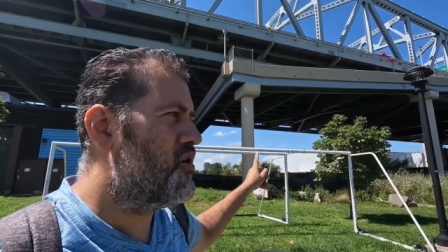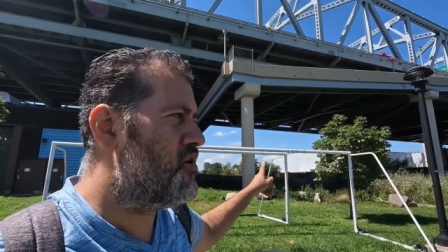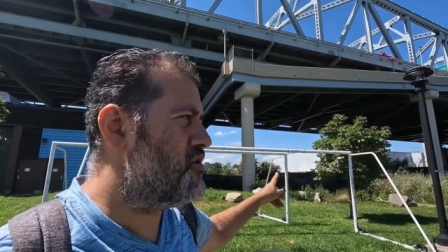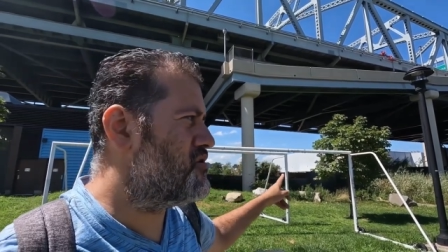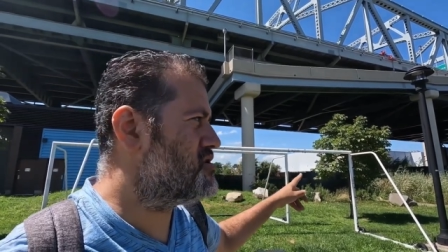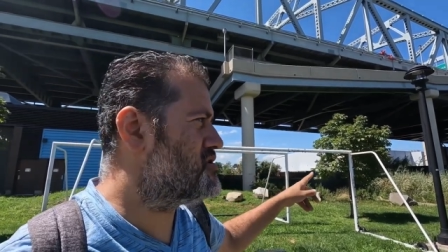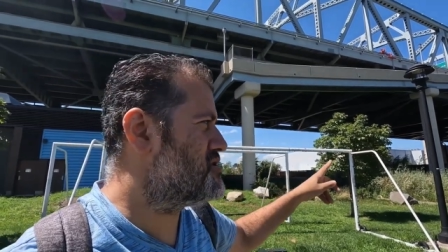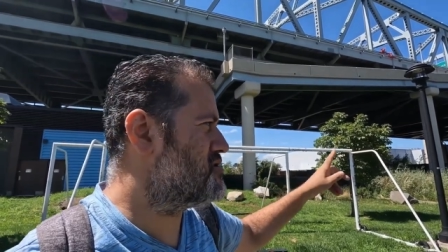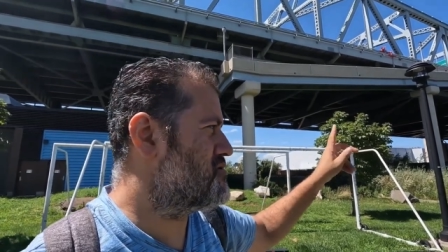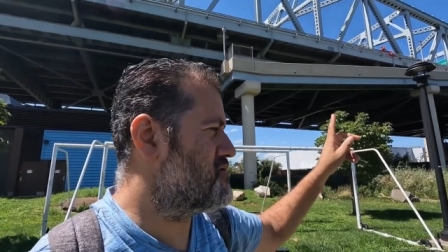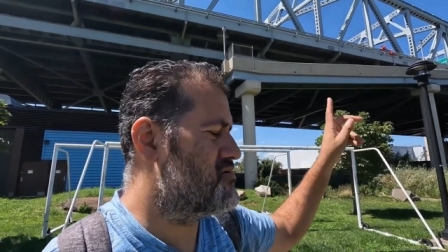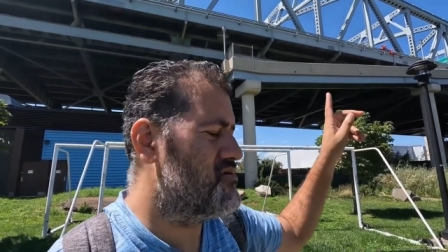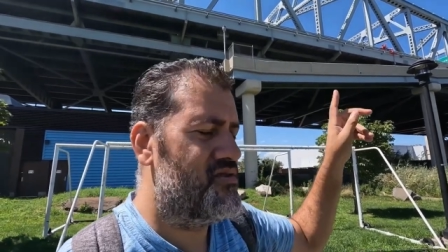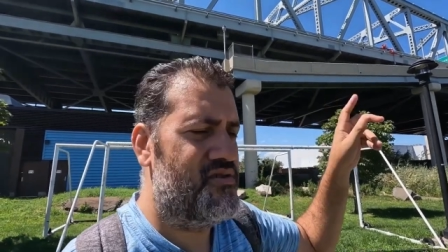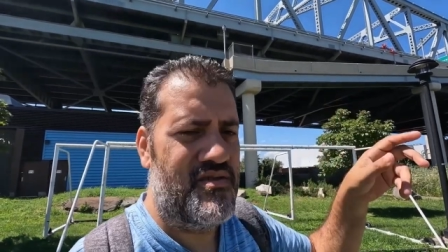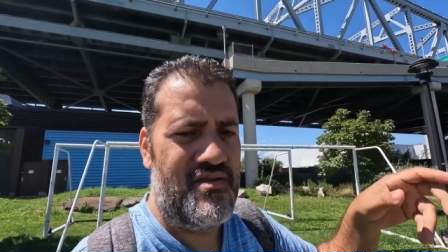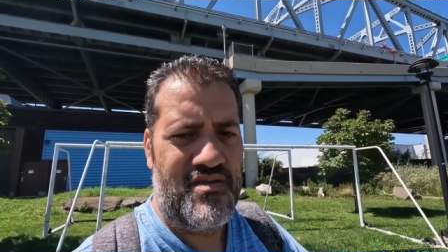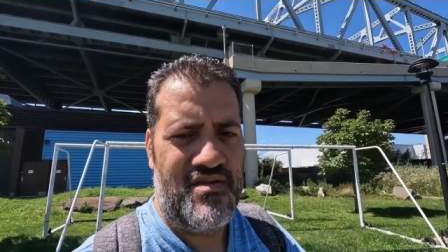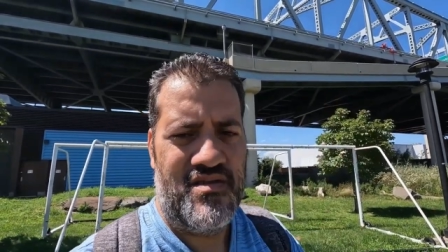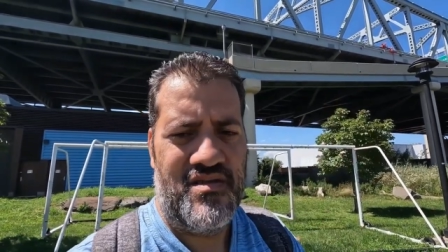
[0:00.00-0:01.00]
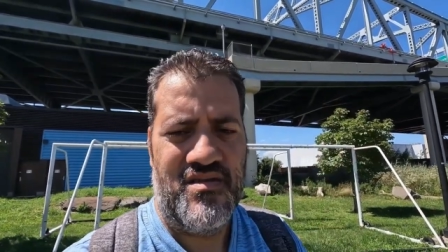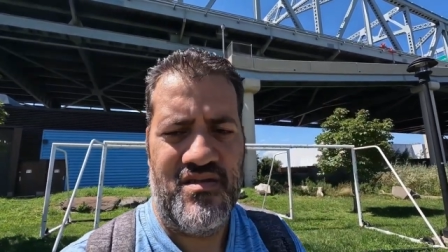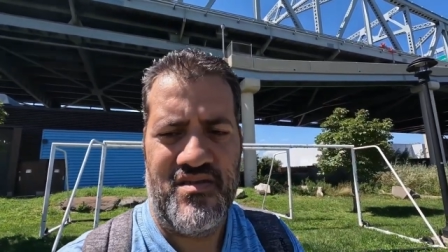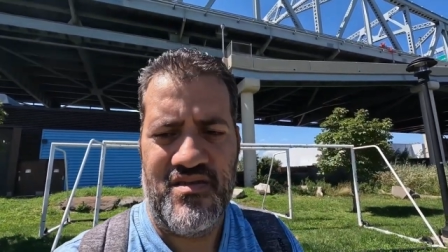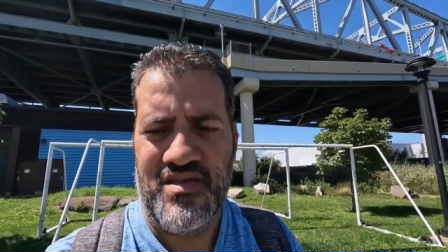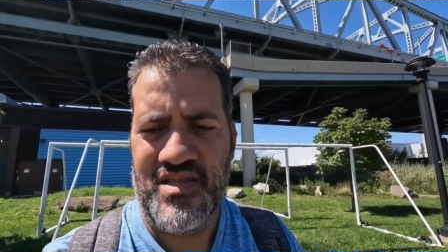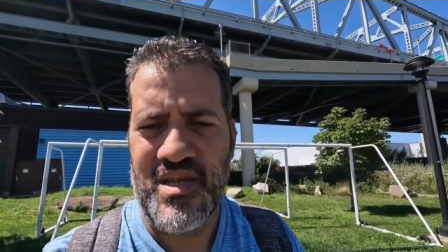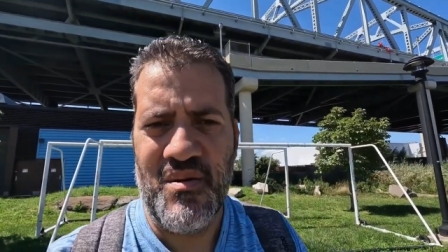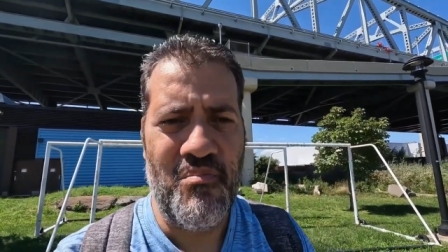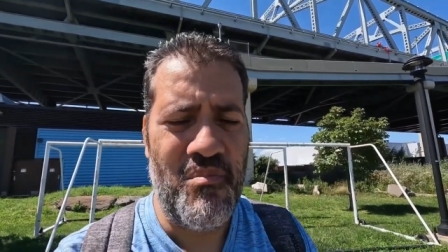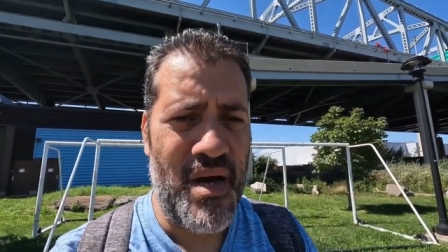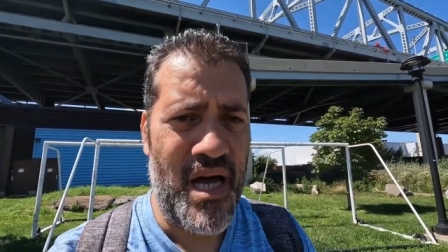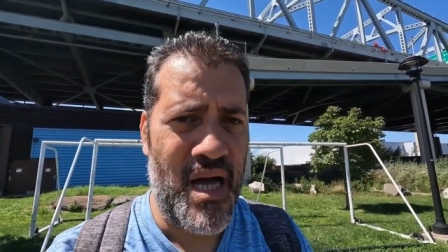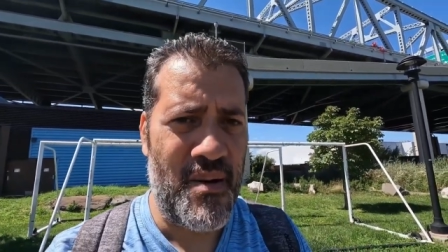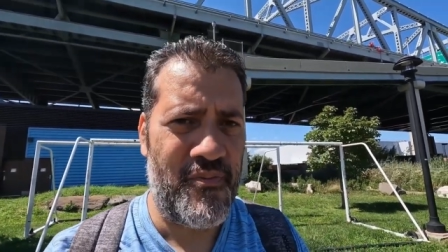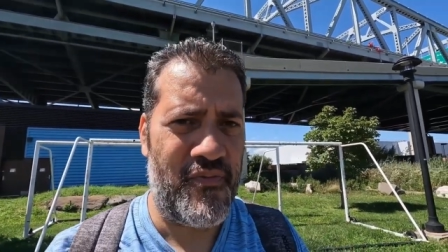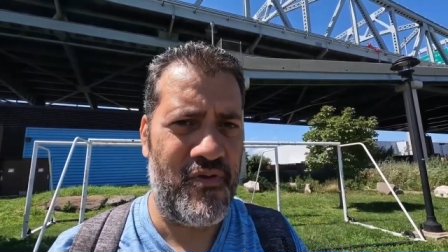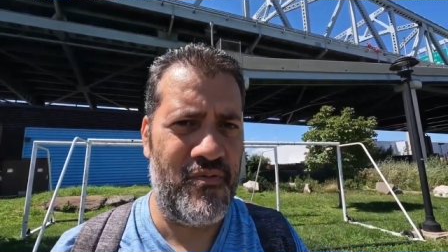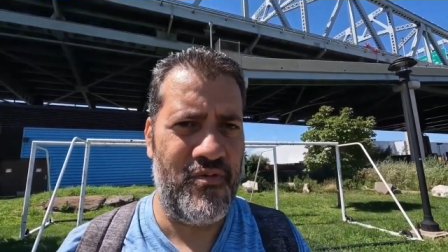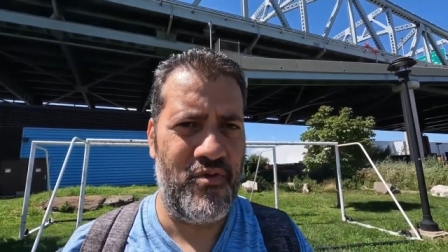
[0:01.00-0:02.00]
Also, the
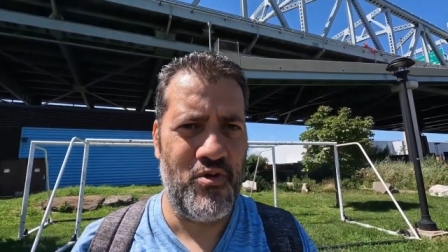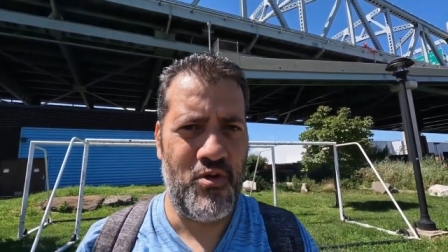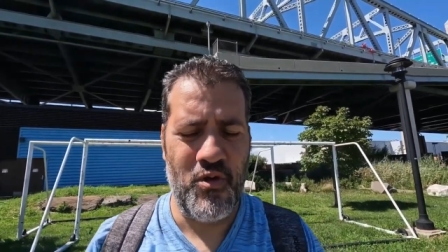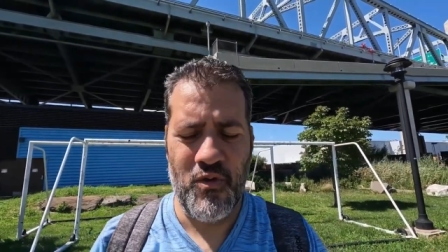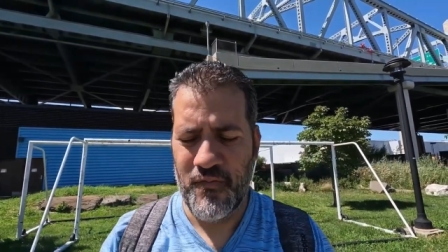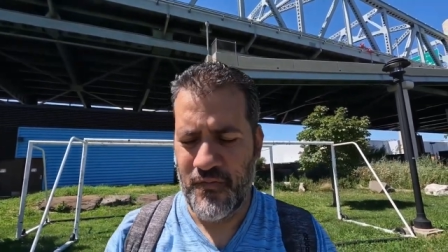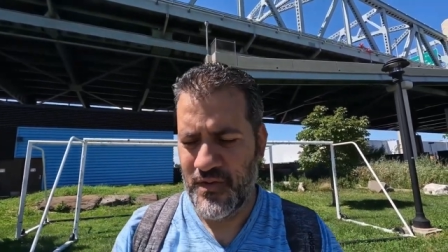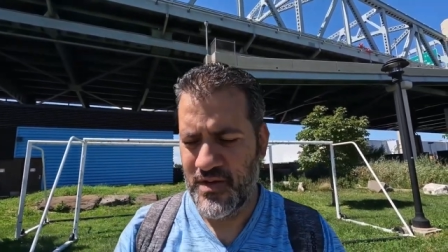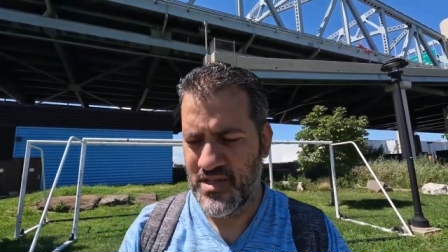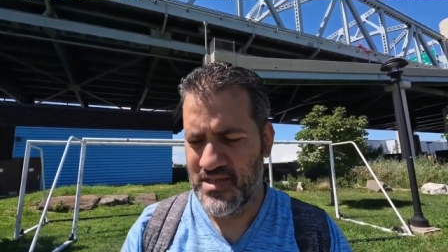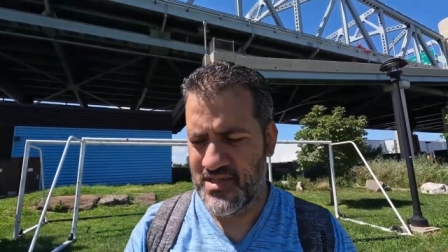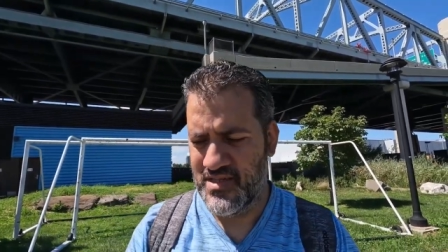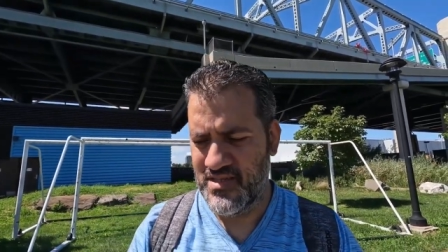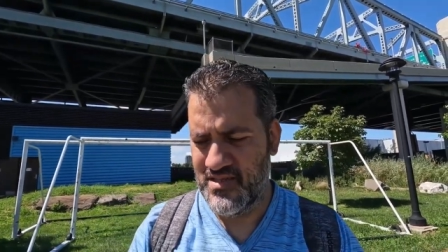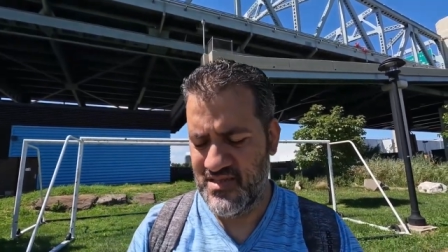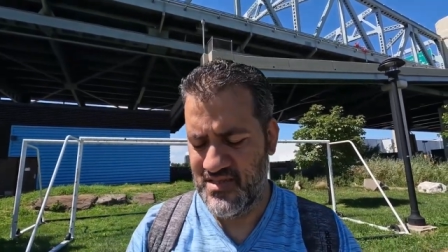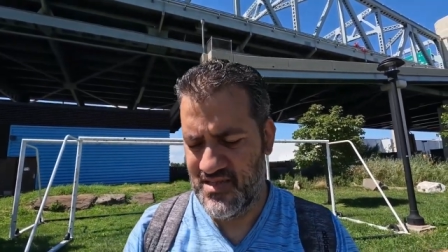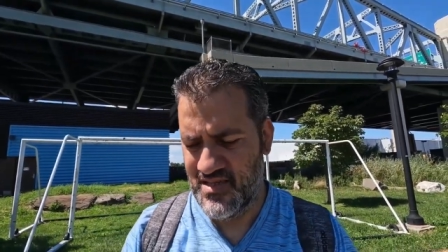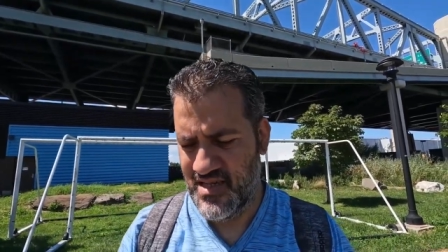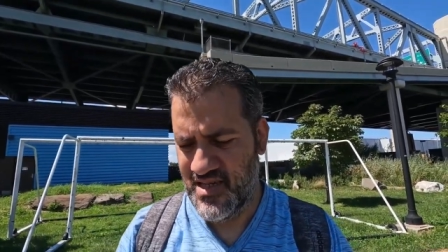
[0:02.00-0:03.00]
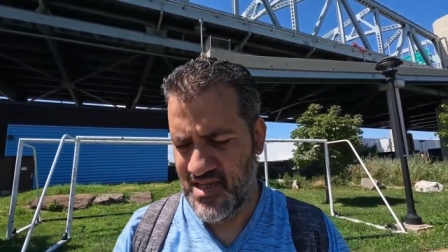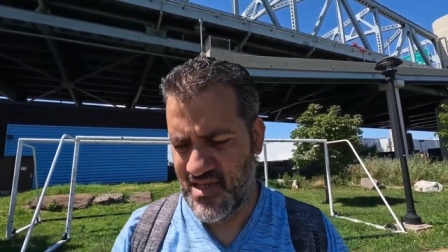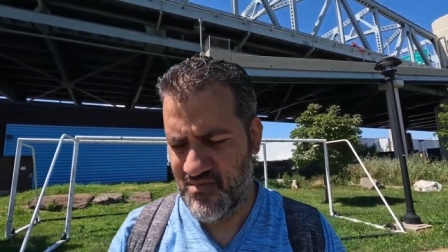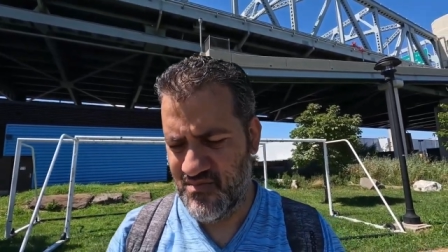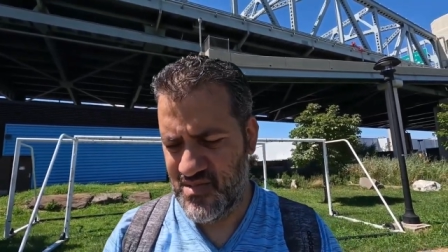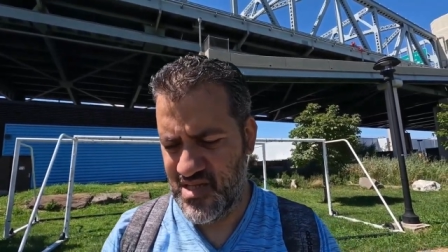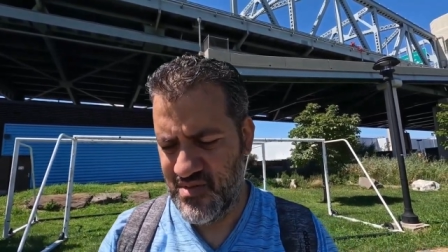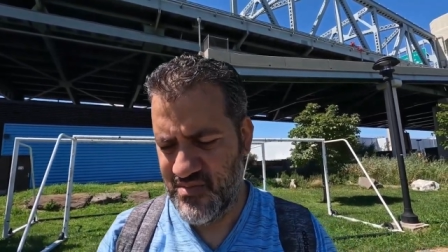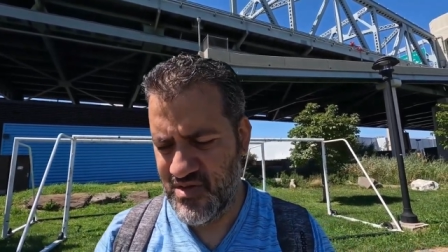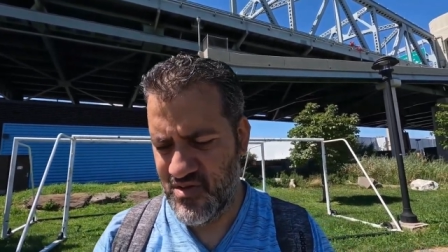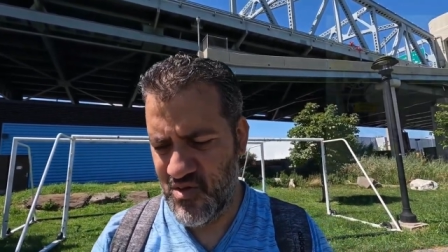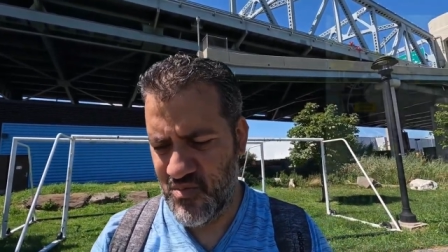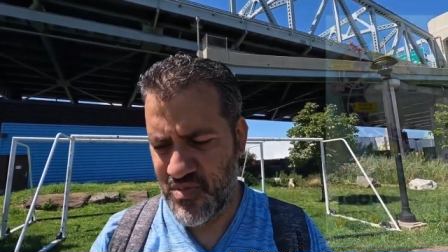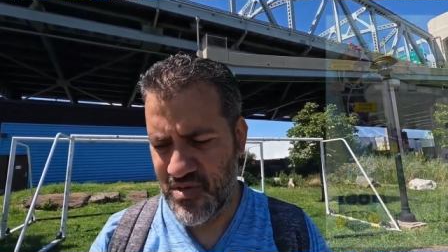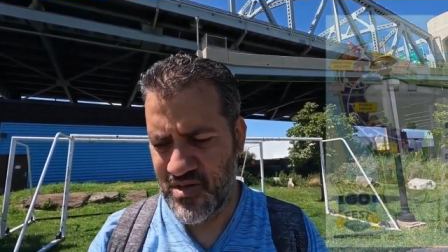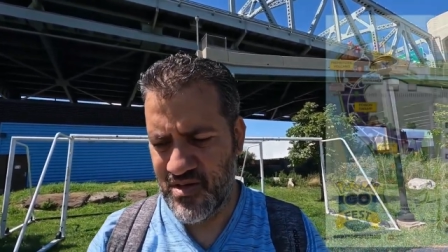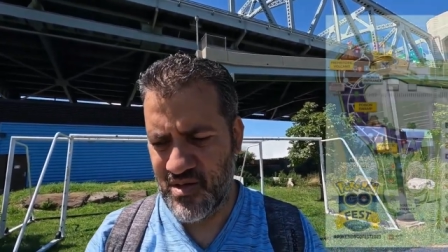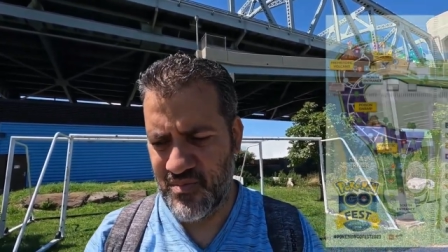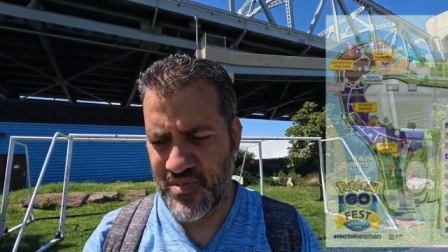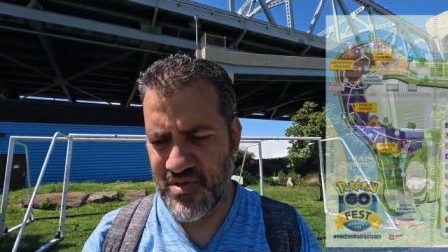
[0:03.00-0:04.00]
map for Go Fest, um, let me
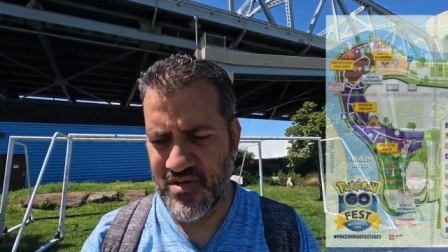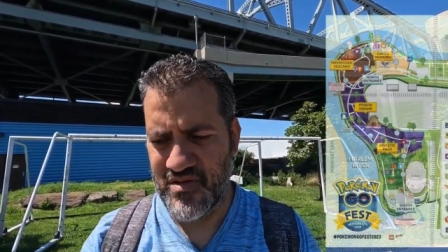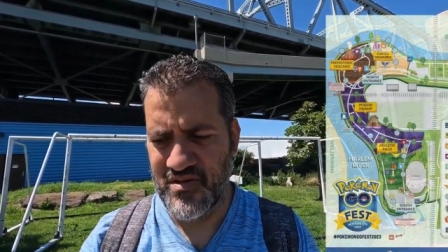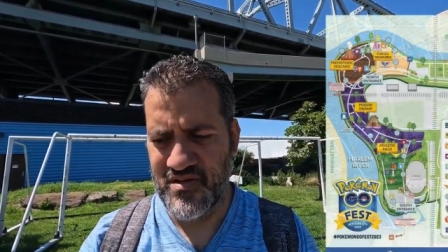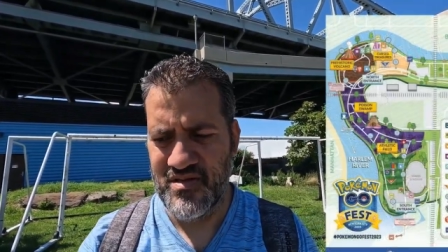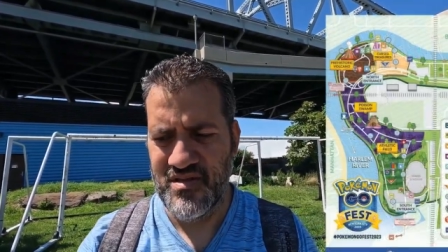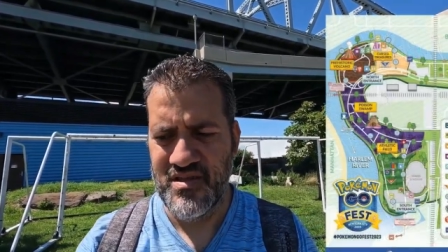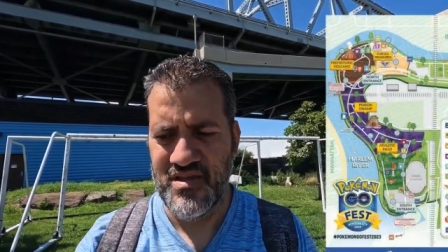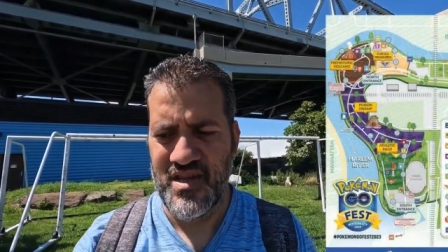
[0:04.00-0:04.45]
open it up here,